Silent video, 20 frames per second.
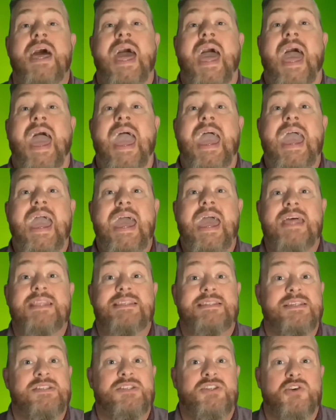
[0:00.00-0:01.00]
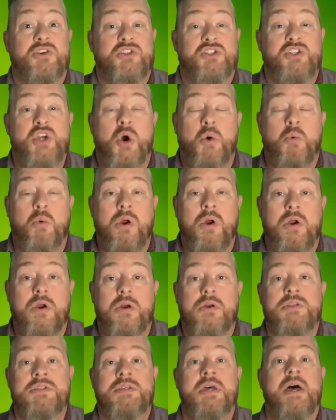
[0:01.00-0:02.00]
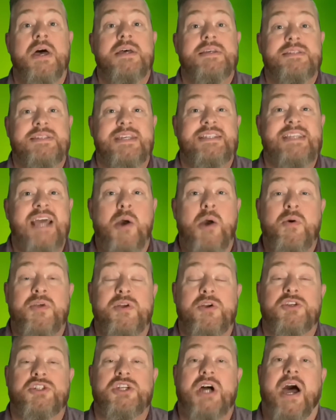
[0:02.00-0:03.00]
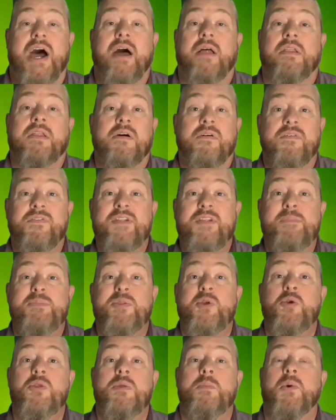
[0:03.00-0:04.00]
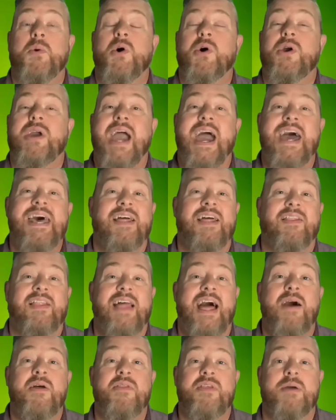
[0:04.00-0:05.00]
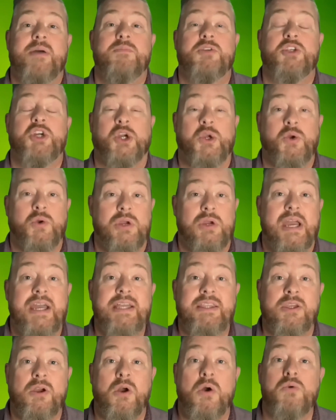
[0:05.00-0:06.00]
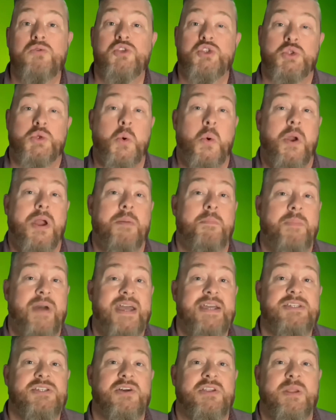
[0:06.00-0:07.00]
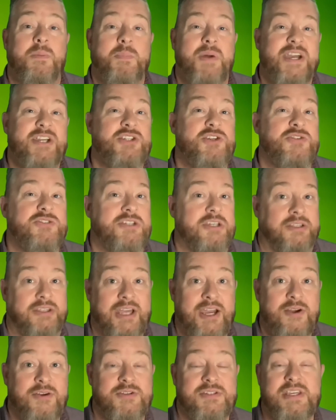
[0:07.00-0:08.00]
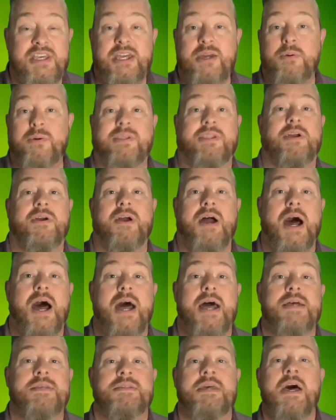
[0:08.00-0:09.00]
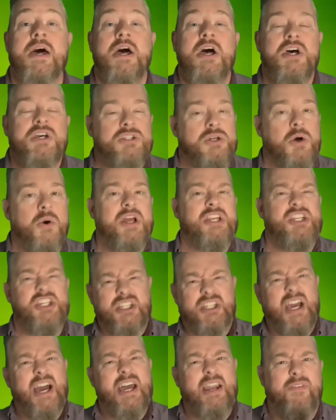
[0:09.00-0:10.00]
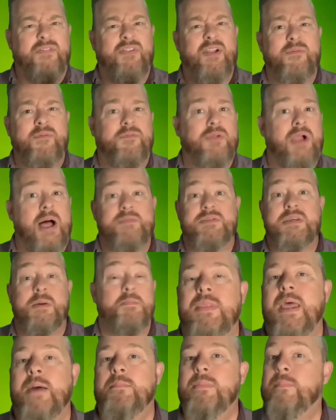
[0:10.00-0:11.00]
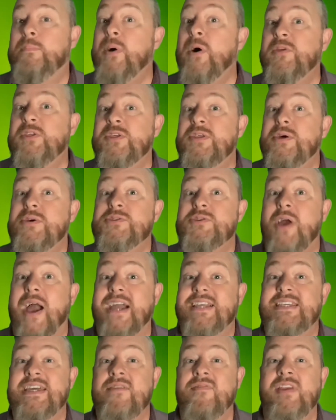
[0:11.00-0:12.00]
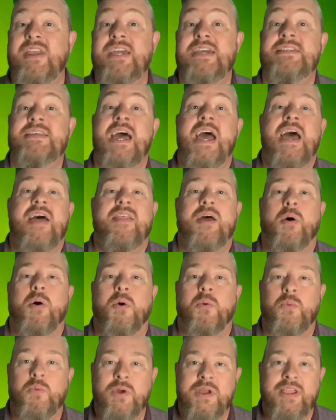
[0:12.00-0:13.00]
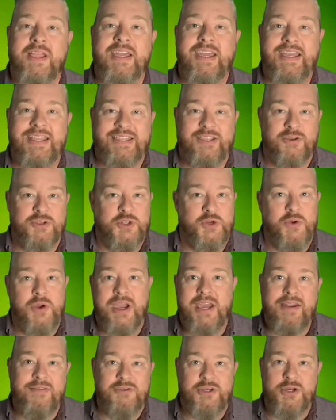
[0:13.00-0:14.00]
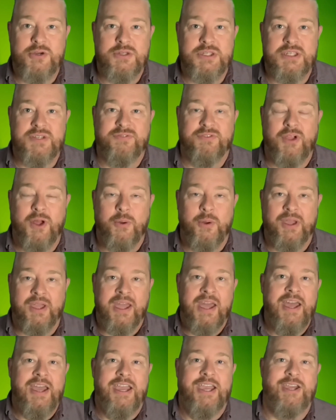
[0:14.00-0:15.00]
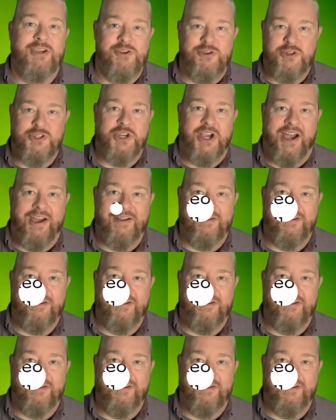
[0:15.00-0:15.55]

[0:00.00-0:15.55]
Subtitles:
And since there's no words, sit down with your child, flip through the book, and allow them to create their own story based on the pictures that they are seeing with their eyes. So it just kind of flip-flops it. But both of those are activities that will really get those creative juices flowing in your child.